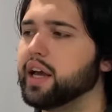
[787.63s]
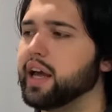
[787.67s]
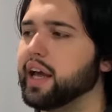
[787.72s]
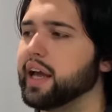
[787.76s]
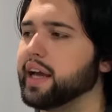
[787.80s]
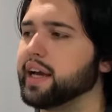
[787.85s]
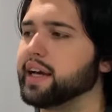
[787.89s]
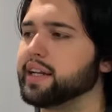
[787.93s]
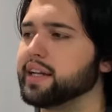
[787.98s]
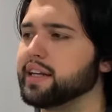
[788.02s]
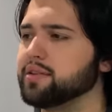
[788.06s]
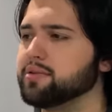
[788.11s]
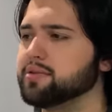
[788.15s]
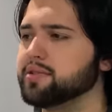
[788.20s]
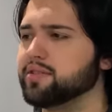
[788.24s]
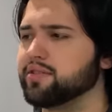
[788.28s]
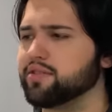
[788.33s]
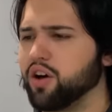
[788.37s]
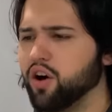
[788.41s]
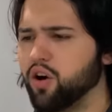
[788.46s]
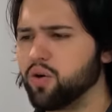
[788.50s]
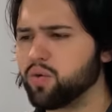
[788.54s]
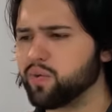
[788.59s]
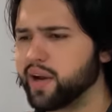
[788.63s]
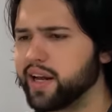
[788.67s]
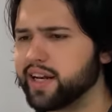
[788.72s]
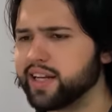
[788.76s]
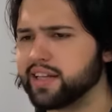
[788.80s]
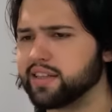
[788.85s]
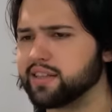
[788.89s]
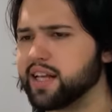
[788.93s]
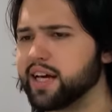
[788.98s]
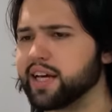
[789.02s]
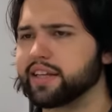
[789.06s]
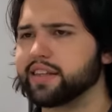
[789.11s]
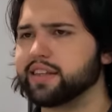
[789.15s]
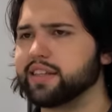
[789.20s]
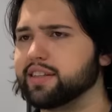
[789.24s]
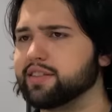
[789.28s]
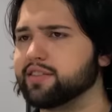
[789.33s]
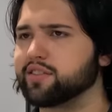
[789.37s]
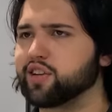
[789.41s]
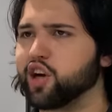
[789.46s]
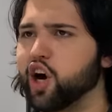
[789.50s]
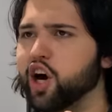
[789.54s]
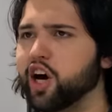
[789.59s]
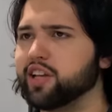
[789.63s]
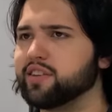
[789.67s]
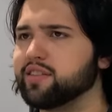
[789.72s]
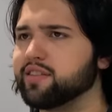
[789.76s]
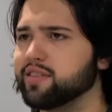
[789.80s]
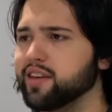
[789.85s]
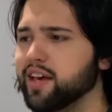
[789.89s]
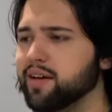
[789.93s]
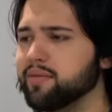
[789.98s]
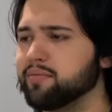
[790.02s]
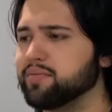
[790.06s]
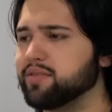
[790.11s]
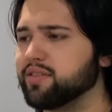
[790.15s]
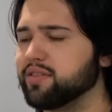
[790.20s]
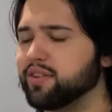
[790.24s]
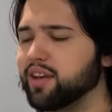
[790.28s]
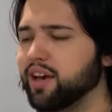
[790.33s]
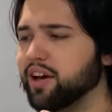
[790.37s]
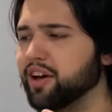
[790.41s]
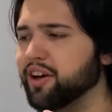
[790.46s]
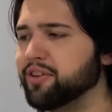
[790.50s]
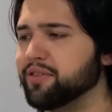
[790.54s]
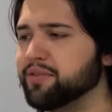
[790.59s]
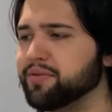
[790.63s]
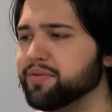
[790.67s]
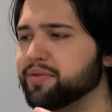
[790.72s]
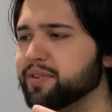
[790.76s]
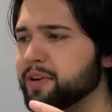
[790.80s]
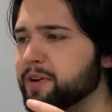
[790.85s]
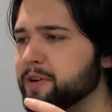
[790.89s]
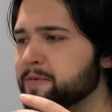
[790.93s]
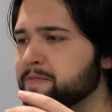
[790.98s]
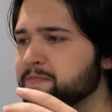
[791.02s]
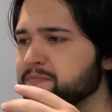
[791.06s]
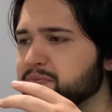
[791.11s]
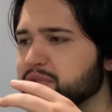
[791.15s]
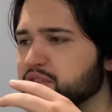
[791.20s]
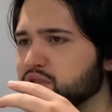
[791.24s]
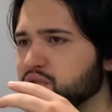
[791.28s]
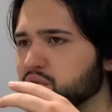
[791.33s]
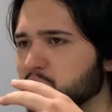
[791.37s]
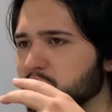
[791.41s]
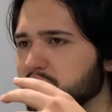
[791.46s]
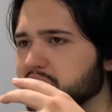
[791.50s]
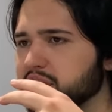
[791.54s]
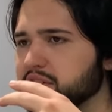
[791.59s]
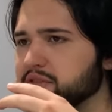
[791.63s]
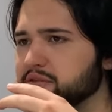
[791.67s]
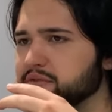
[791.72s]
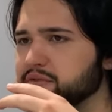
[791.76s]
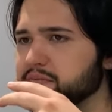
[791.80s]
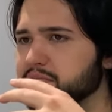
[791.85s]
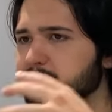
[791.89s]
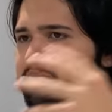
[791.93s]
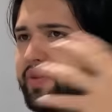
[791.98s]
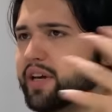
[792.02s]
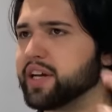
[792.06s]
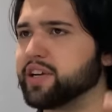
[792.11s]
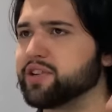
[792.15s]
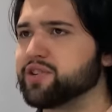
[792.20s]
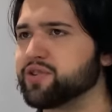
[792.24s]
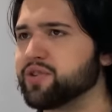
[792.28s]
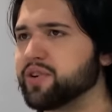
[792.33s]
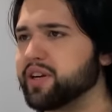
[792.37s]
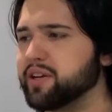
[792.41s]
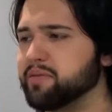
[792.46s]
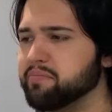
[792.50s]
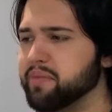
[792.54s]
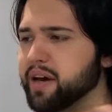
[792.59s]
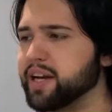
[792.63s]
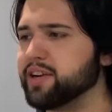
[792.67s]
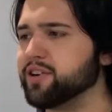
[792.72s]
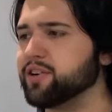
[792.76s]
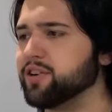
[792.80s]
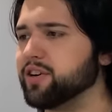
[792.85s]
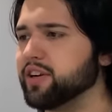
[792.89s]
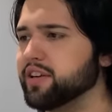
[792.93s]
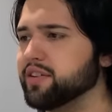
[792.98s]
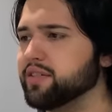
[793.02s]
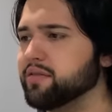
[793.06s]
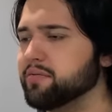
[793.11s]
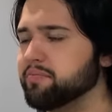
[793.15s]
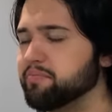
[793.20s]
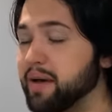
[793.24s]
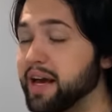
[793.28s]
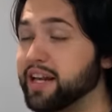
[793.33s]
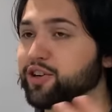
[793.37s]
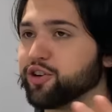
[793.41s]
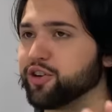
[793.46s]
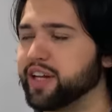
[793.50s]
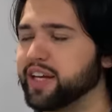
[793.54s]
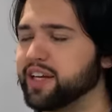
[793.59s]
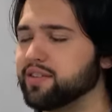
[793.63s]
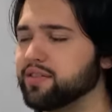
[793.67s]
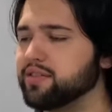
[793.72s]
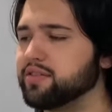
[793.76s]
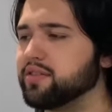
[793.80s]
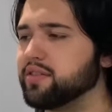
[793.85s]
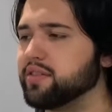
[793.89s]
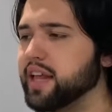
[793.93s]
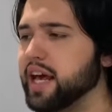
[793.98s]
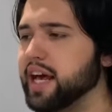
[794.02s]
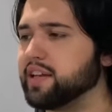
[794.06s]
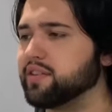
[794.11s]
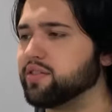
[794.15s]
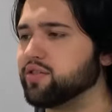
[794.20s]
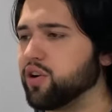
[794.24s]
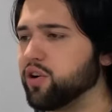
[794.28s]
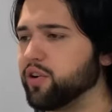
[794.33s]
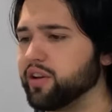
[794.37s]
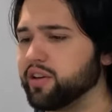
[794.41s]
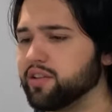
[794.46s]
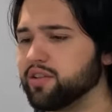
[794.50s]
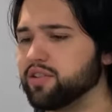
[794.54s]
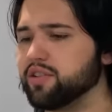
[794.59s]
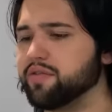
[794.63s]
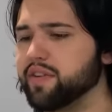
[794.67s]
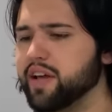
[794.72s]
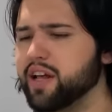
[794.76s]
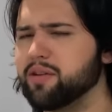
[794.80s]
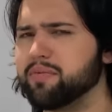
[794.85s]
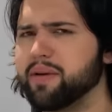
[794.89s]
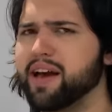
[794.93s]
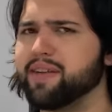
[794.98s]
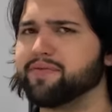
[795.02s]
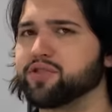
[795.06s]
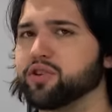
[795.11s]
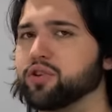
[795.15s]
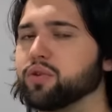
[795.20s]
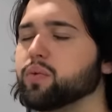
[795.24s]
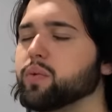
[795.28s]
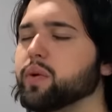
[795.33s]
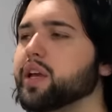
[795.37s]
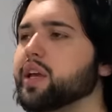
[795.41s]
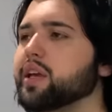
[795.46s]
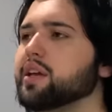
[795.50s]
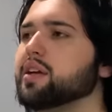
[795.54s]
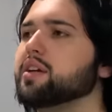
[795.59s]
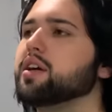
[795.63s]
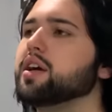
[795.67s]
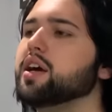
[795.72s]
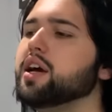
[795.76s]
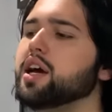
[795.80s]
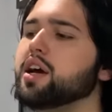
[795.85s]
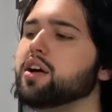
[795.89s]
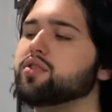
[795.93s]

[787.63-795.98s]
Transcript: And it was already like these concepts of sort of bigotry and betterness that started to develop after a week.